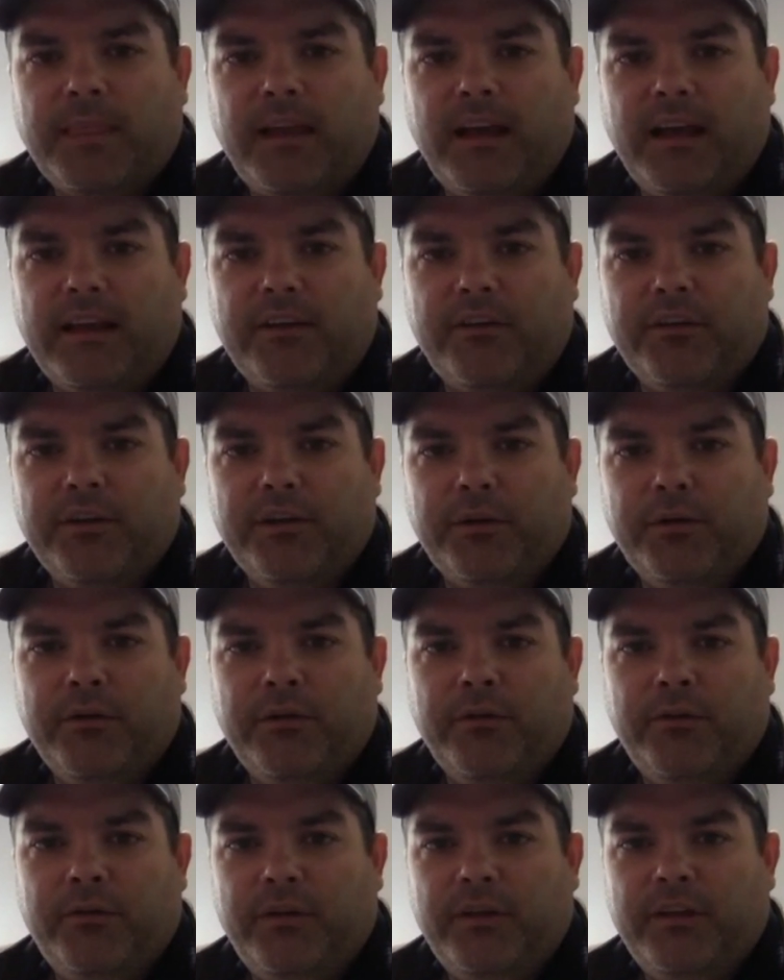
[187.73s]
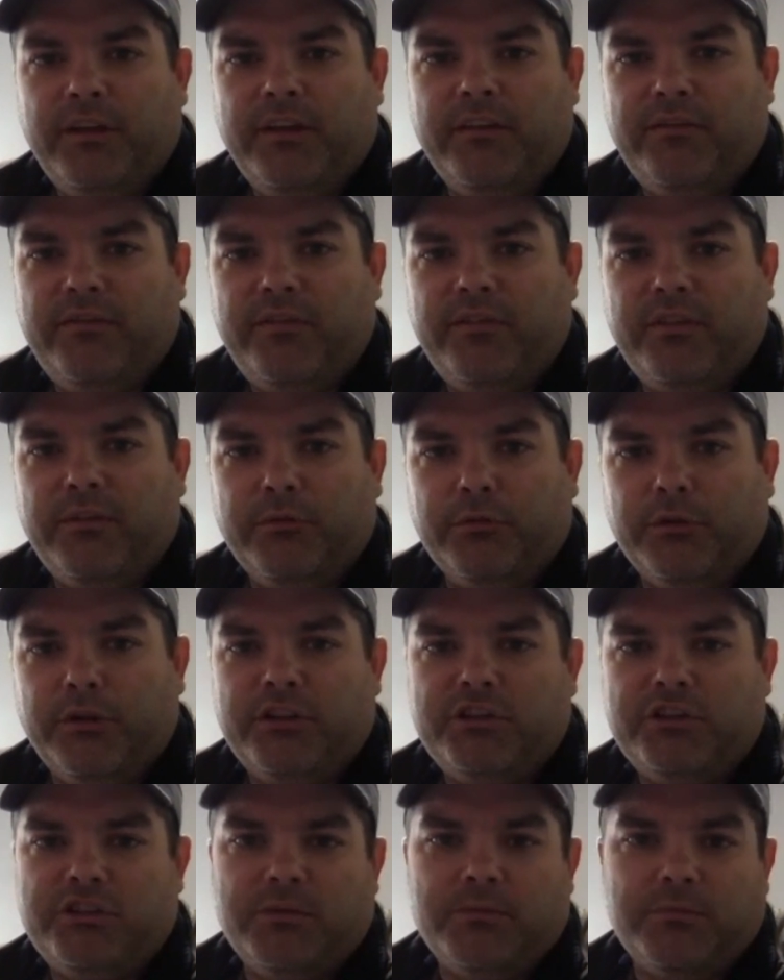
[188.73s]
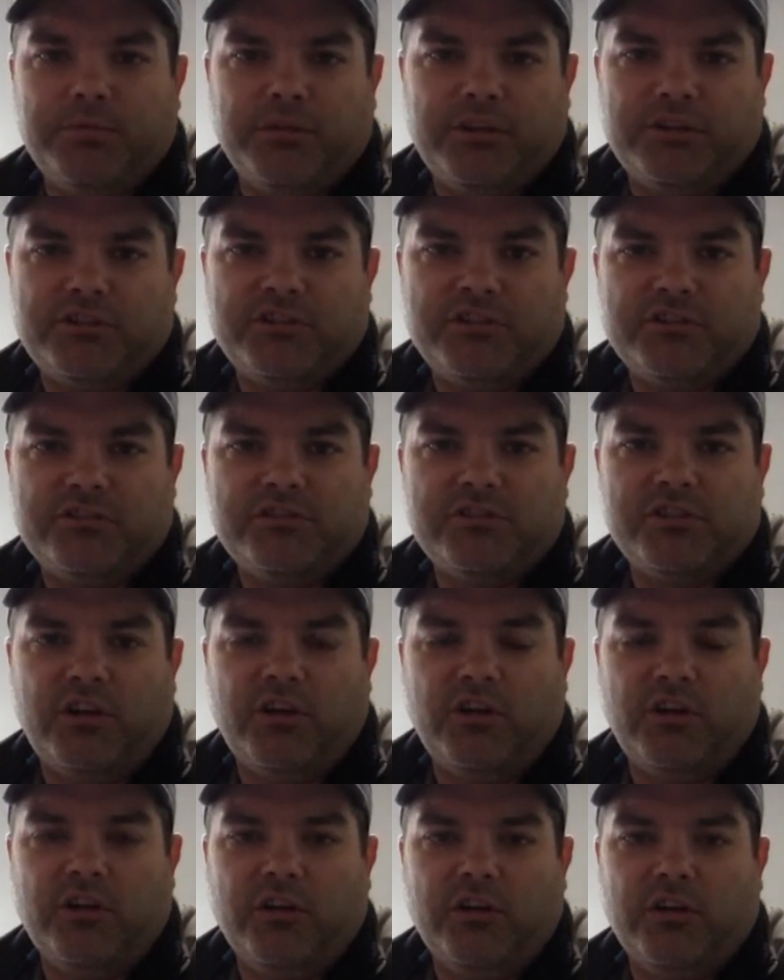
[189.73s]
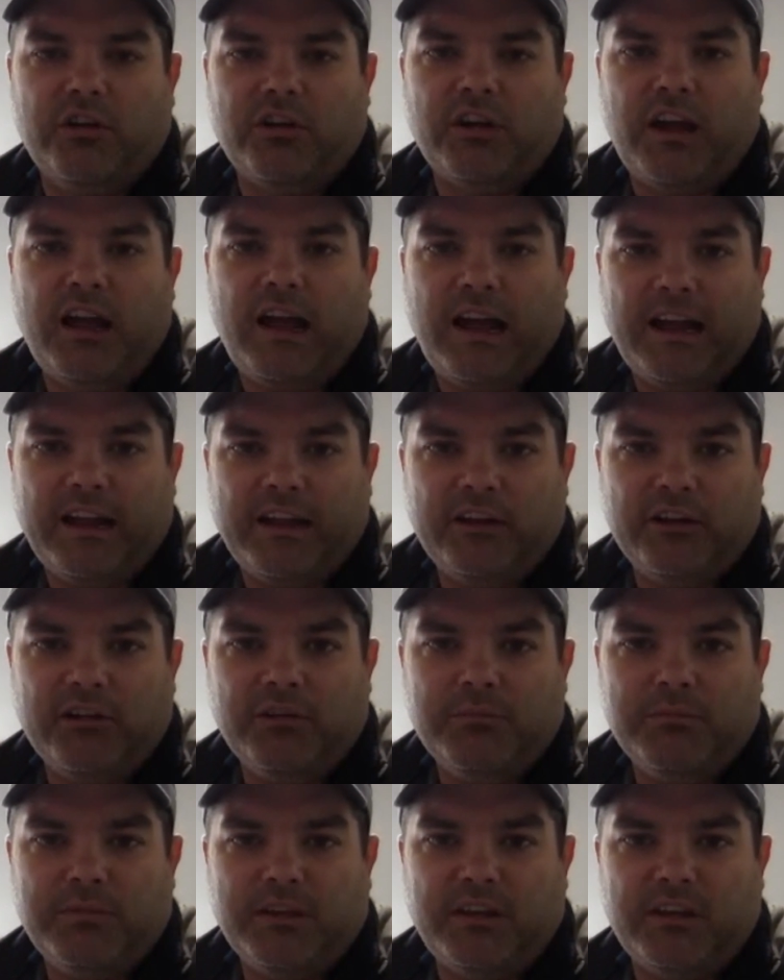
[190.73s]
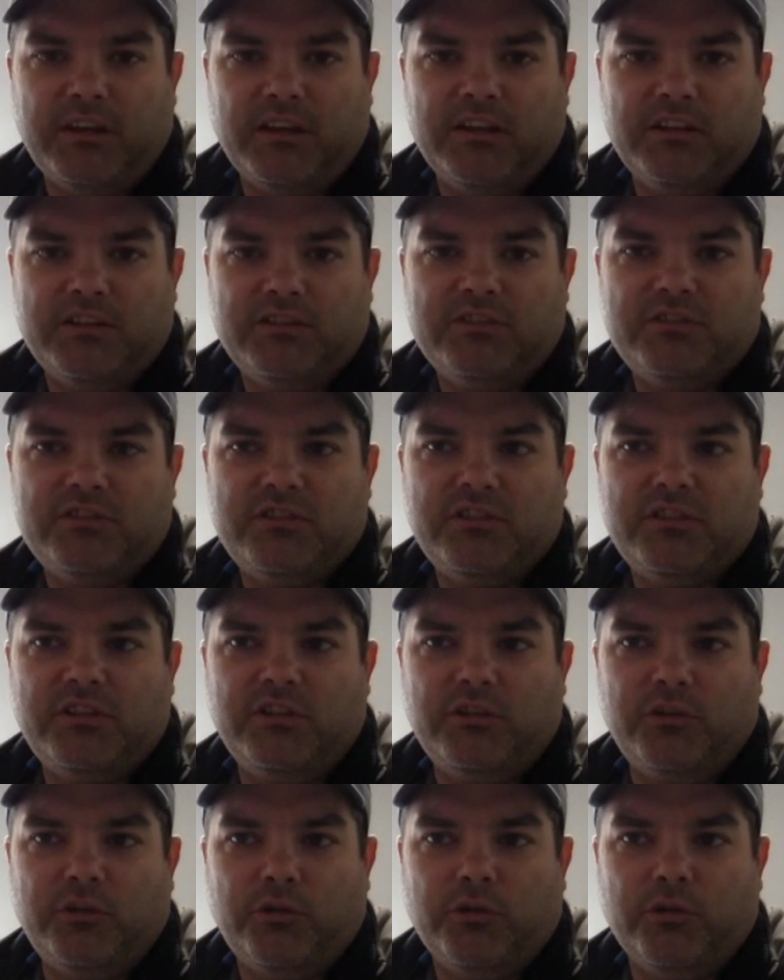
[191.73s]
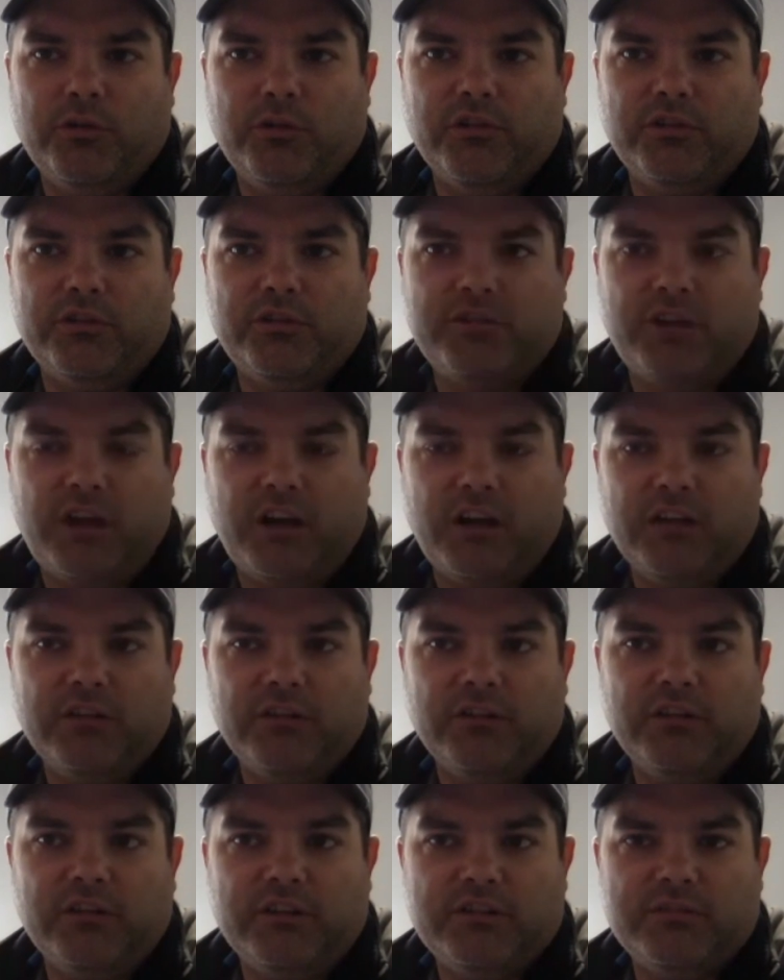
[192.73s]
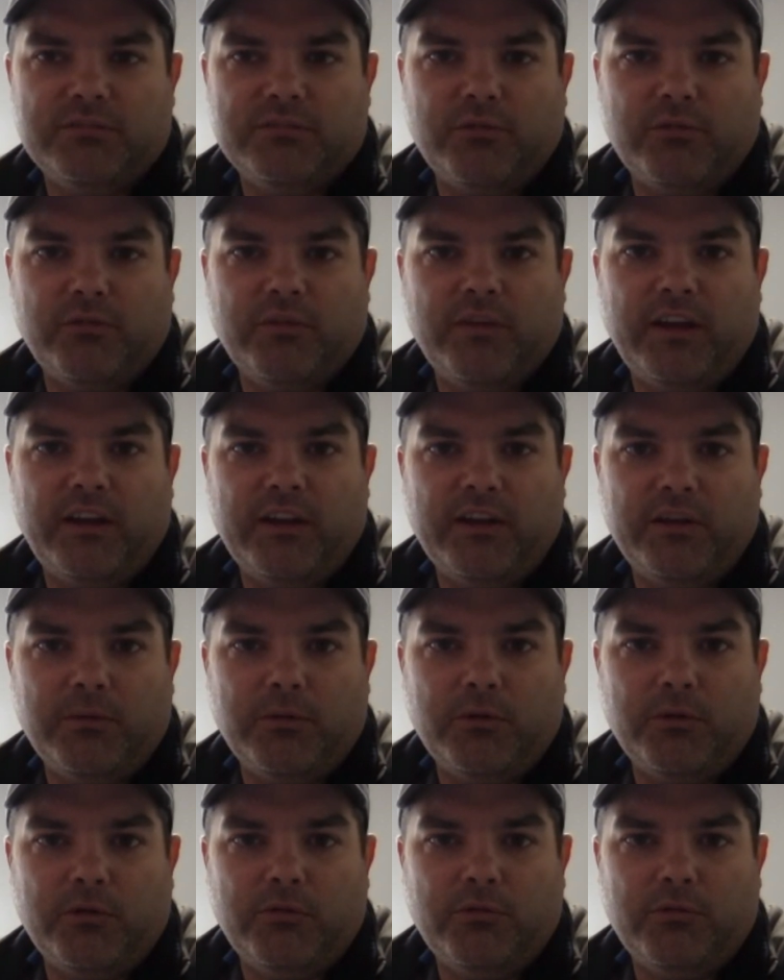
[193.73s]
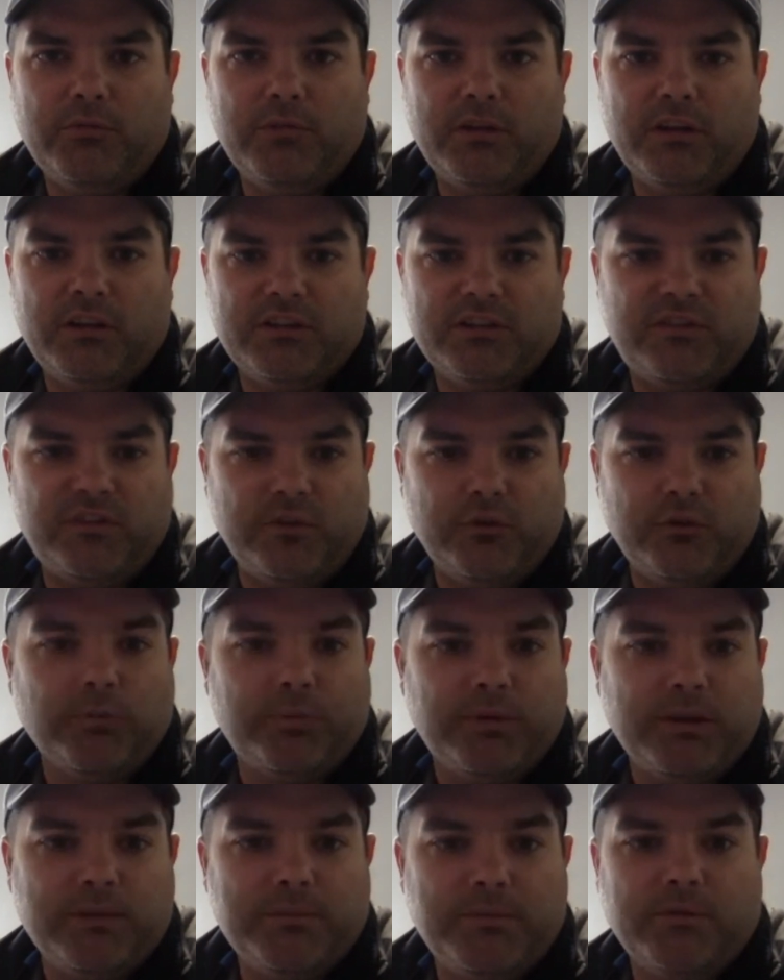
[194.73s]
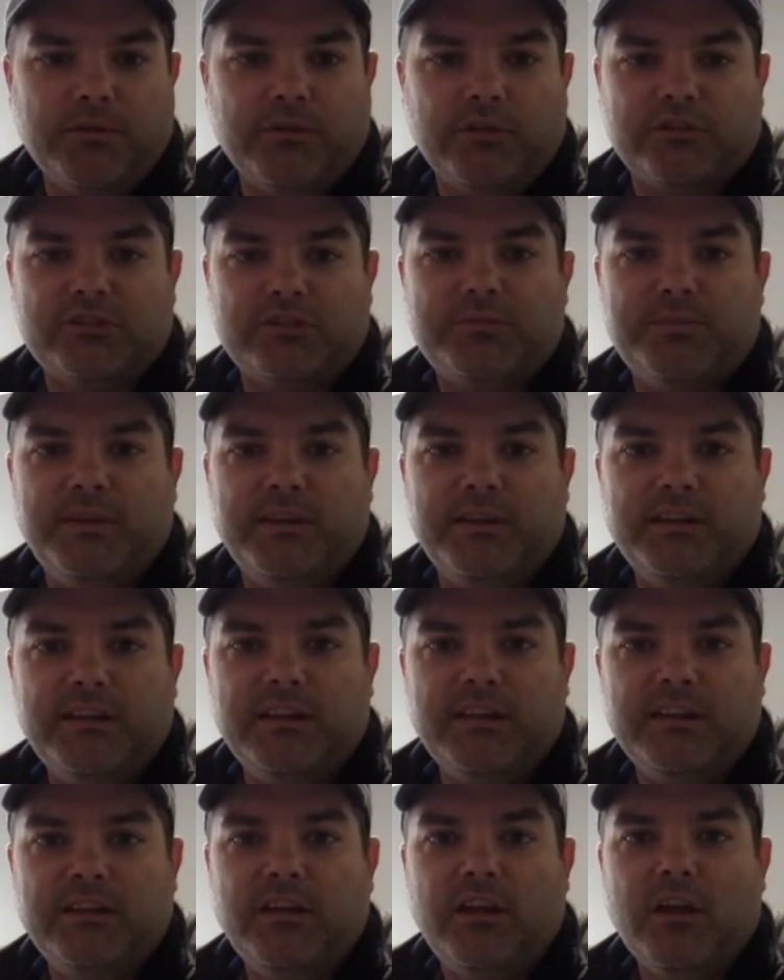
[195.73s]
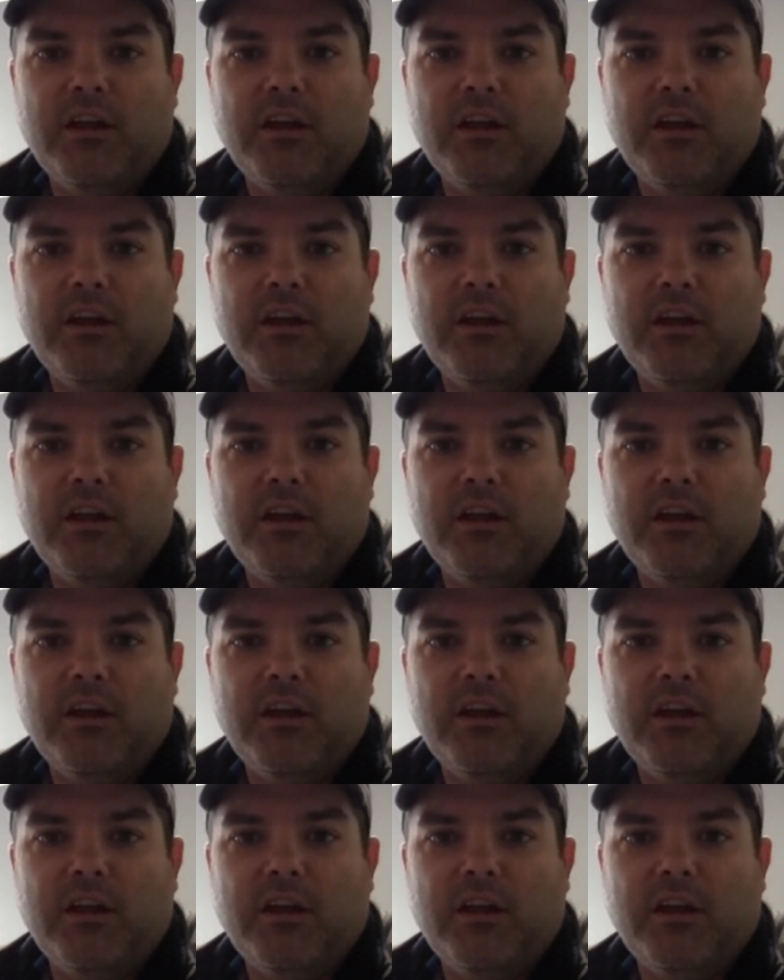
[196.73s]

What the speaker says: I don't know if the reach and impressions are higher because your dollar is more valuable because fewer people are spending,